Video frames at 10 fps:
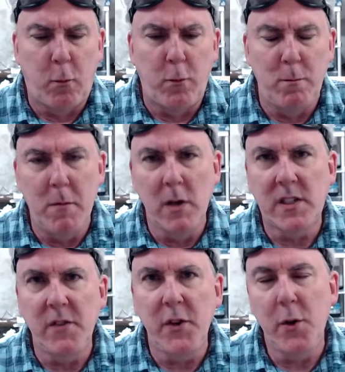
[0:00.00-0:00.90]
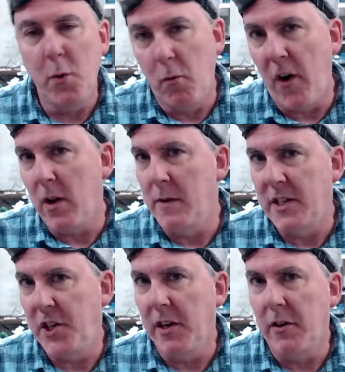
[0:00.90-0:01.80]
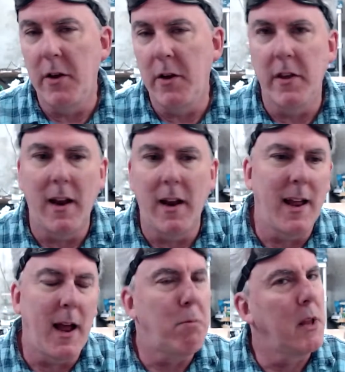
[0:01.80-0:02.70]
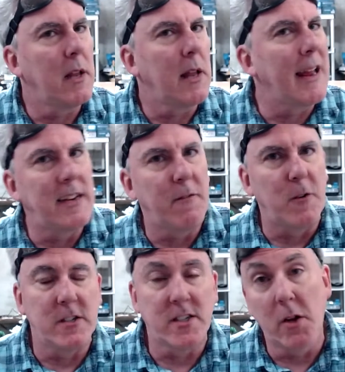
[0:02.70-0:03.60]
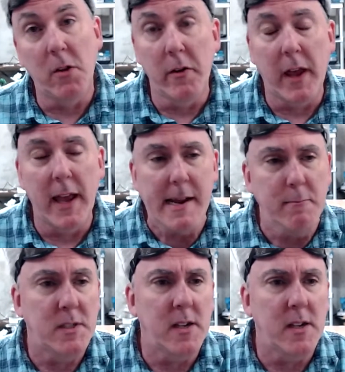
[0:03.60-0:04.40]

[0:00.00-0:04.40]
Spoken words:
Most of you who follow my channel know that I play a lot of different solo games.